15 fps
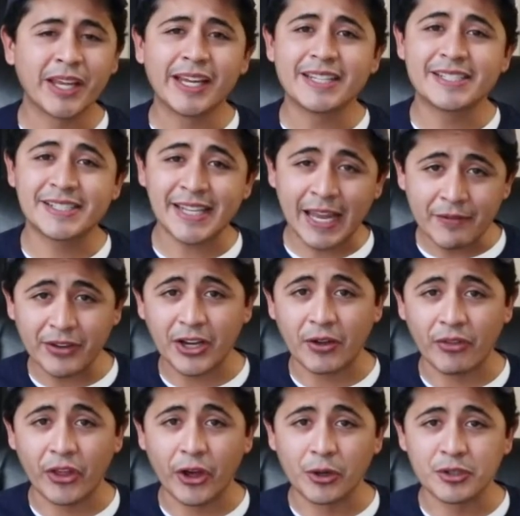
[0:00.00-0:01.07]
7
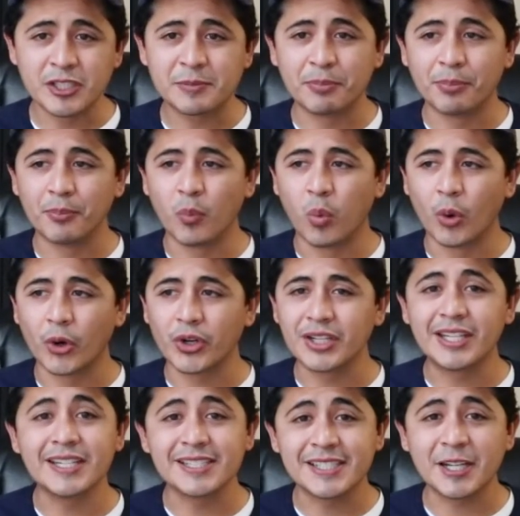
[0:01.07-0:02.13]
of those were
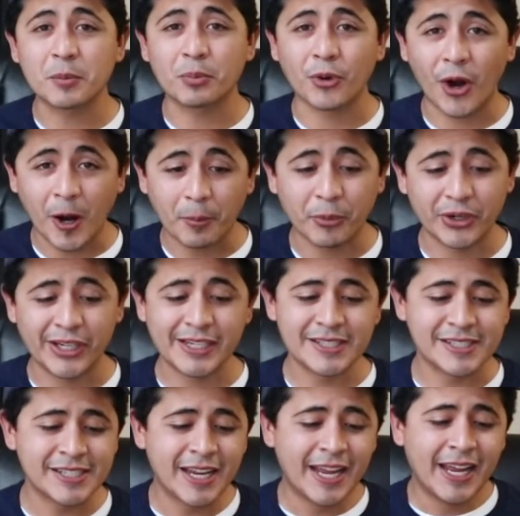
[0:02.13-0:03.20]
Disney
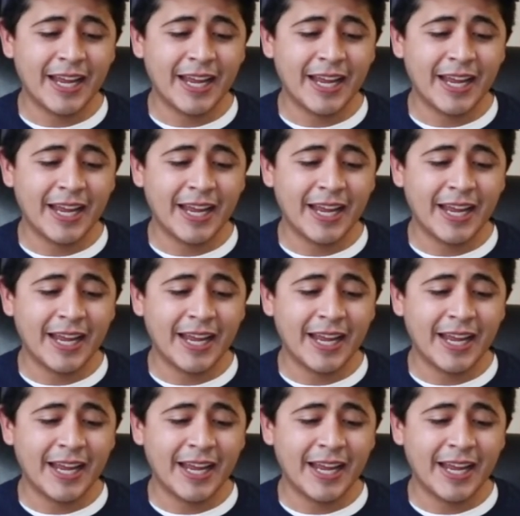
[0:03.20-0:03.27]
properties.